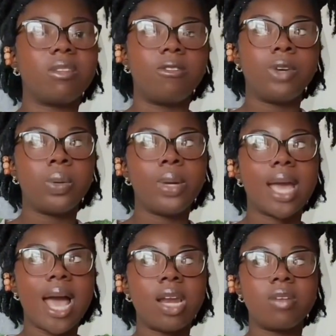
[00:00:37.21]
flowy
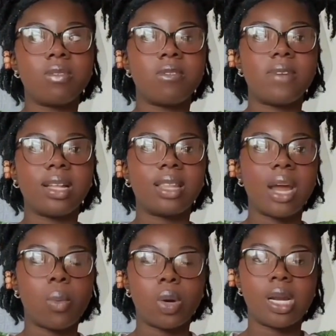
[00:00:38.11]
kind of effect that I
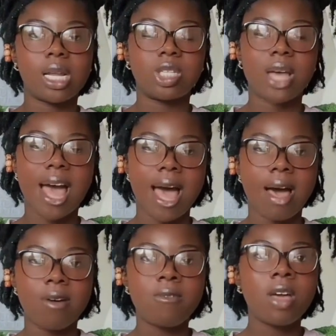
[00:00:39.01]
wanted it to
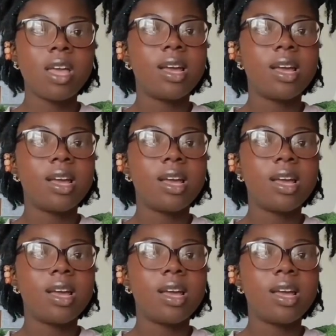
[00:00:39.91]
have.